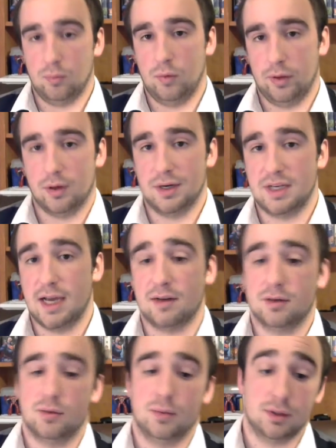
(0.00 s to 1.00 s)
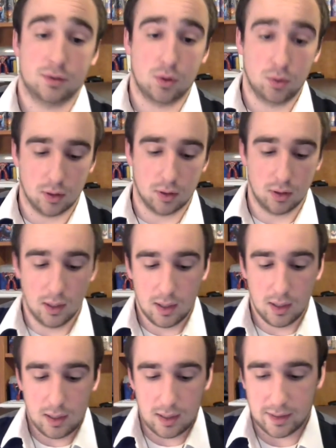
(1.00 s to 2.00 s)
with her attached, which is cool.
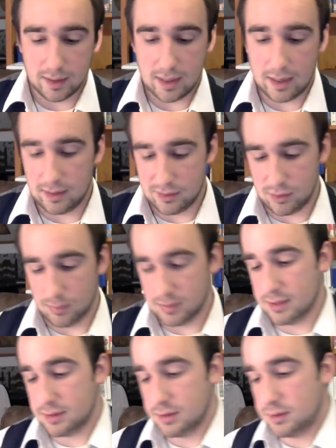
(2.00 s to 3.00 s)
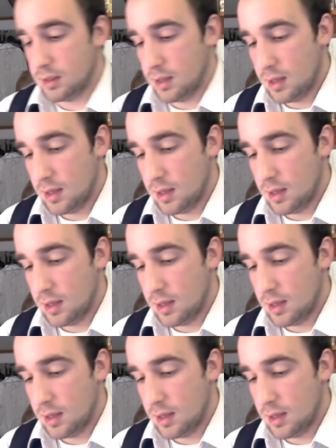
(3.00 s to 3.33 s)
You gotta like super senses.